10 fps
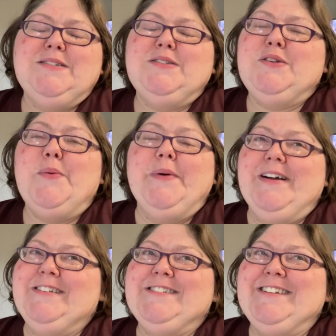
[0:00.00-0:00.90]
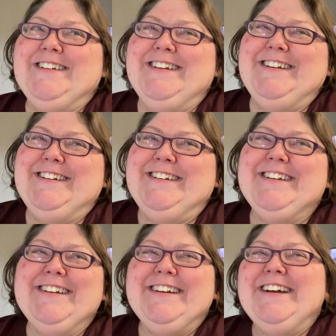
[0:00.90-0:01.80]
so much
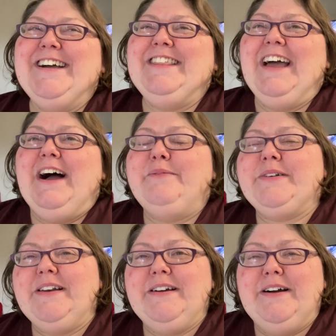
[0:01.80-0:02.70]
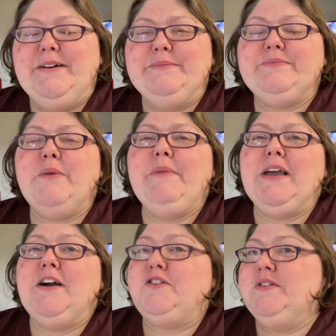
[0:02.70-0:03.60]
that I'm gonna um
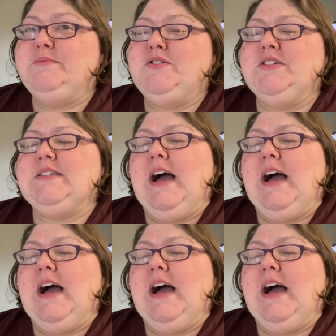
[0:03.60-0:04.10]
make a cream cheese